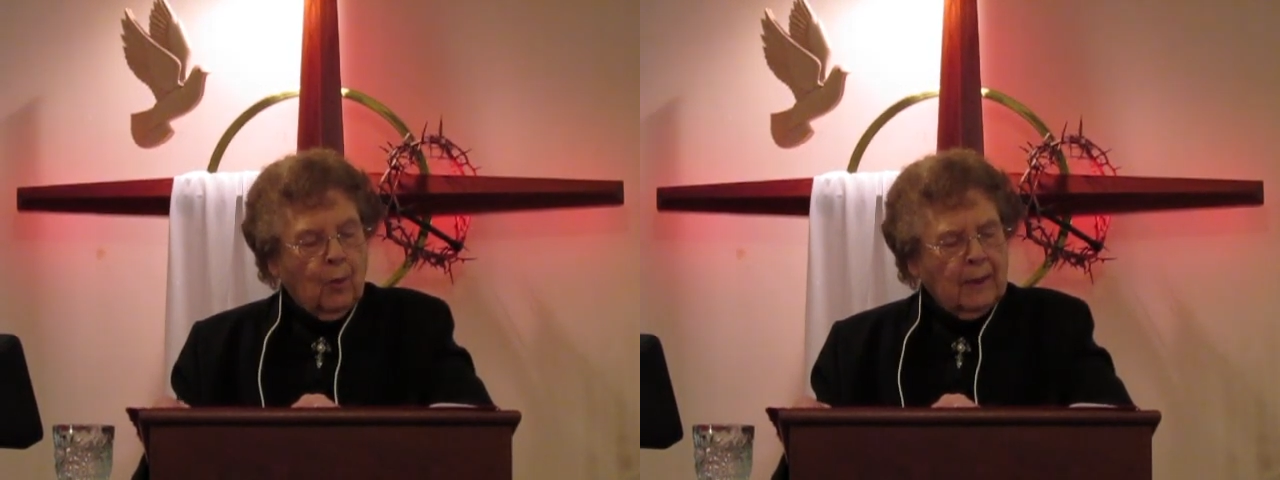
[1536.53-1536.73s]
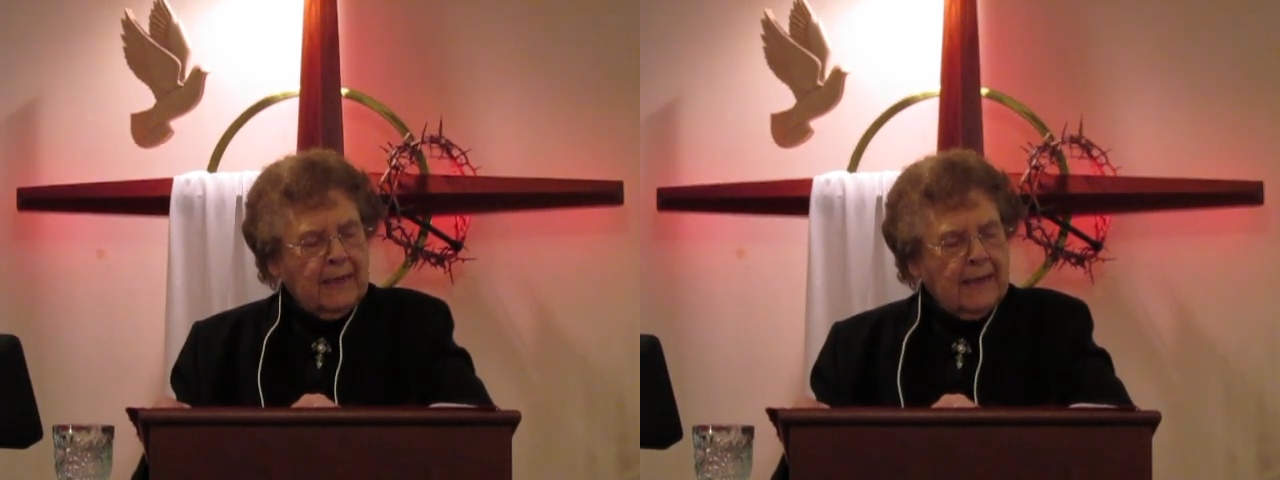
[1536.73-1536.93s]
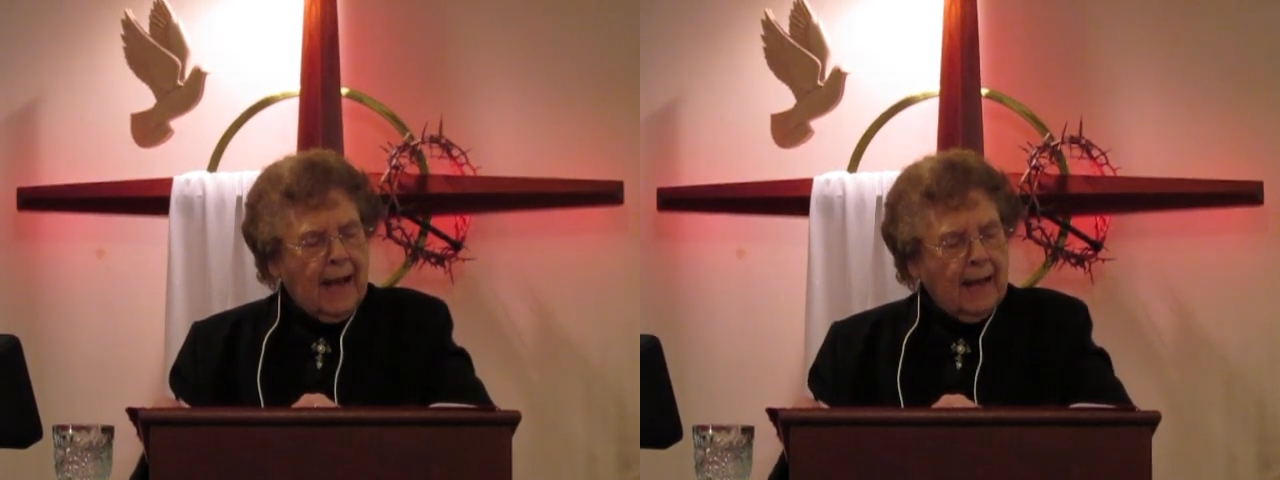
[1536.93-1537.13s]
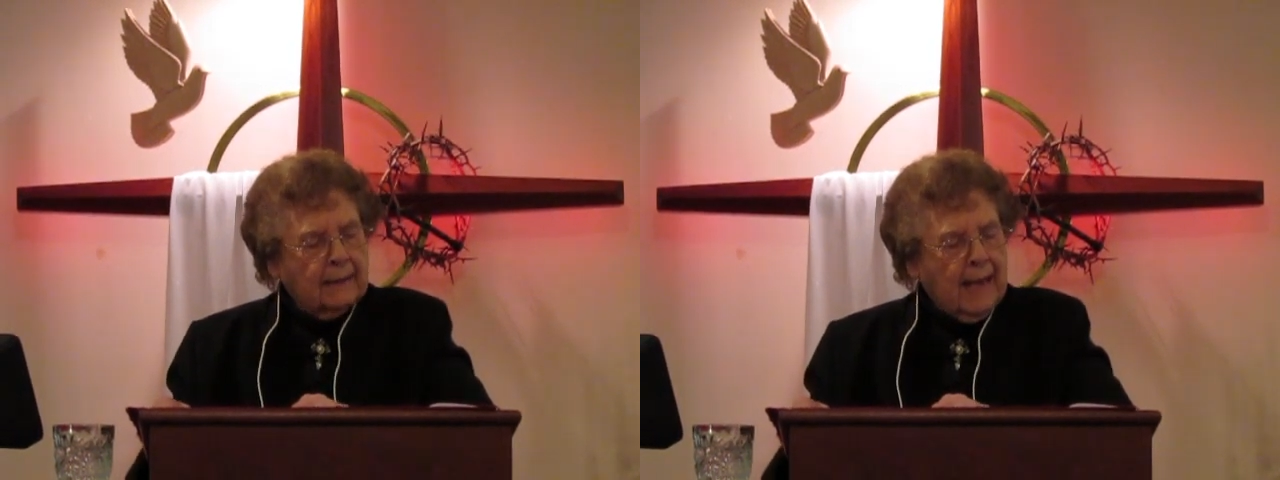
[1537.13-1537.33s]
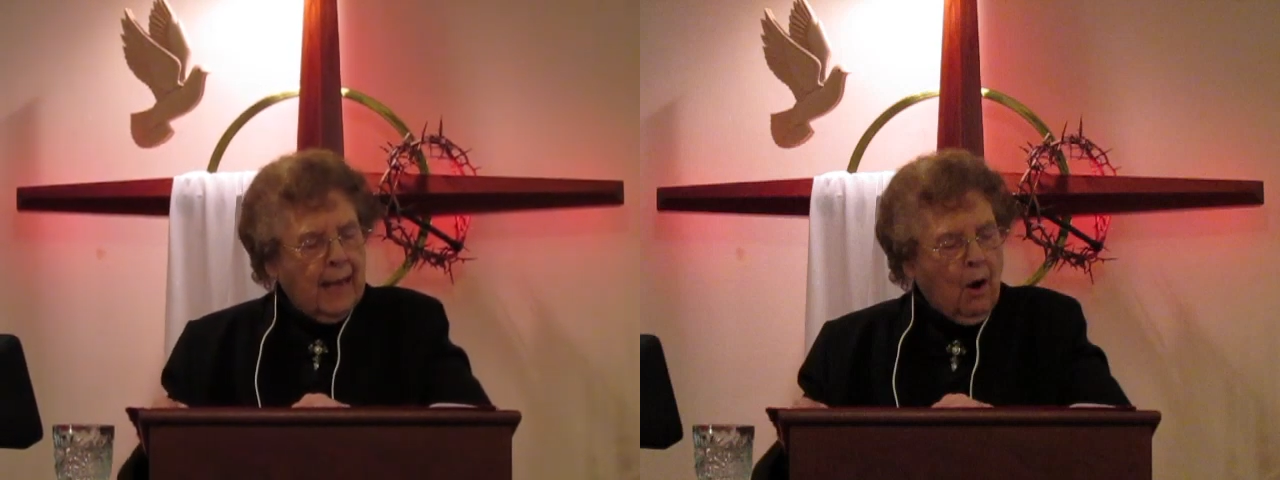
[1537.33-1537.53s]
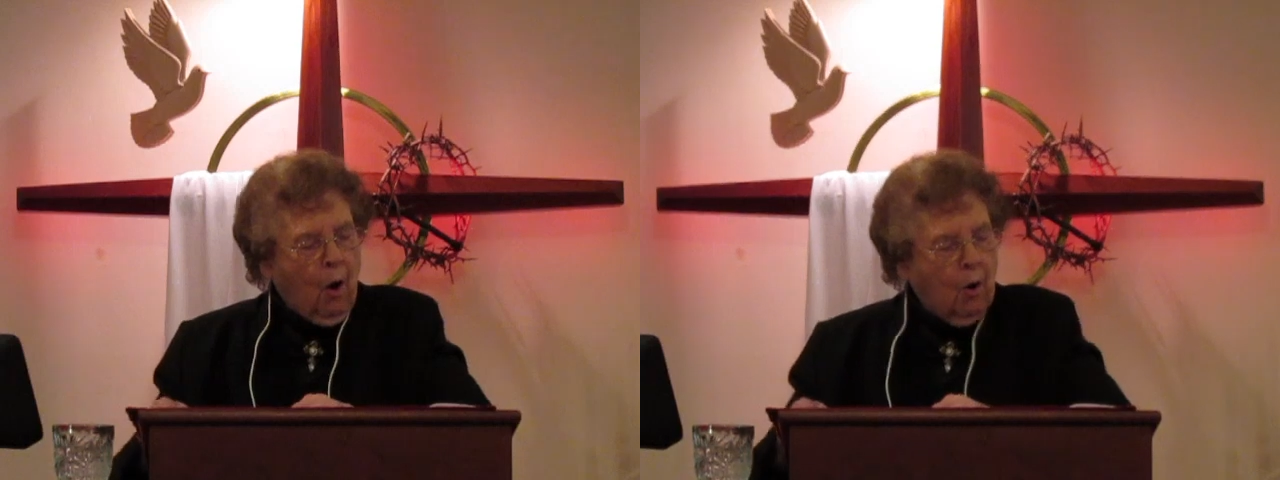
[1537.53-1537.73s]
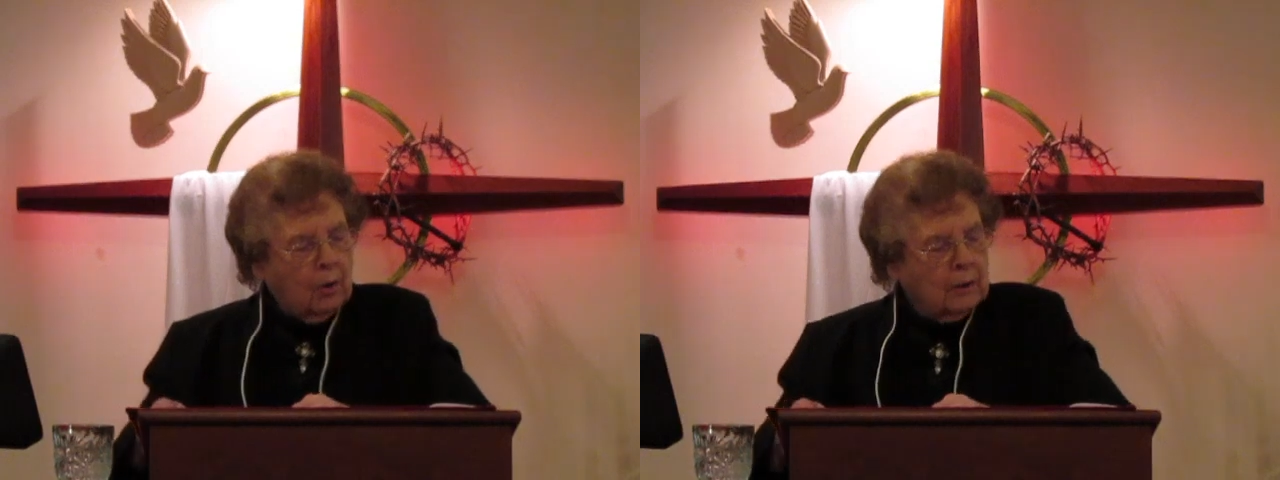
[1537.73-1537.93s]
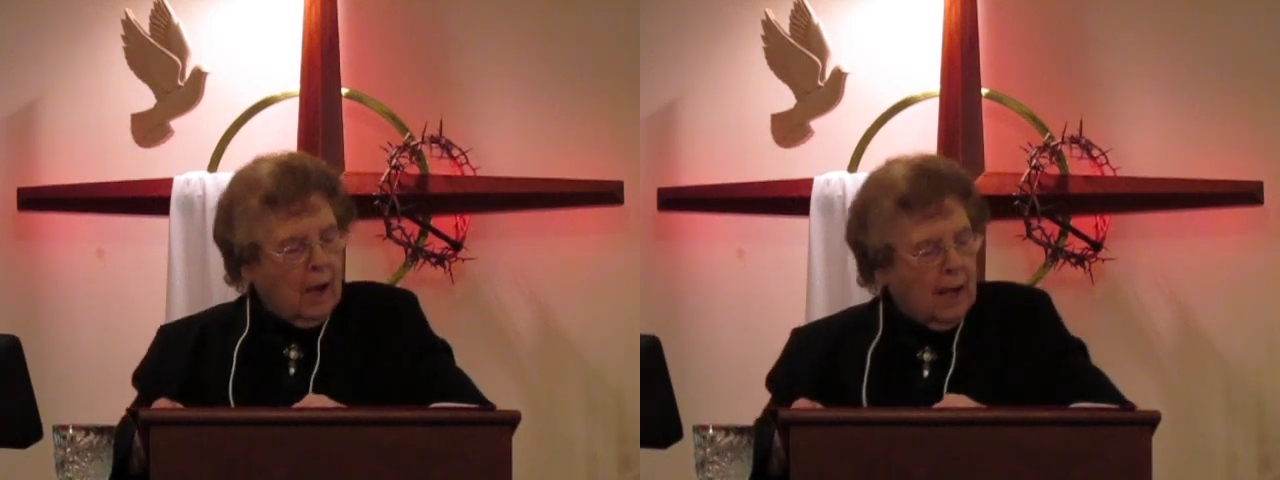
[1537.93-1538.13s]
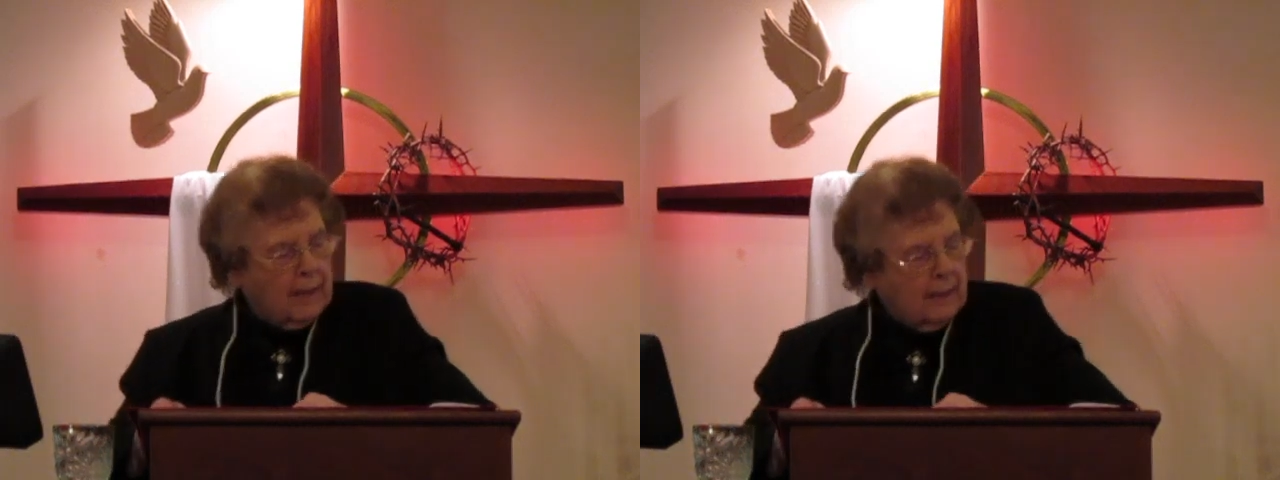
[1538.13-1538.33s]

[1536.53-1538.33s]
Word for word: will he not lay hold on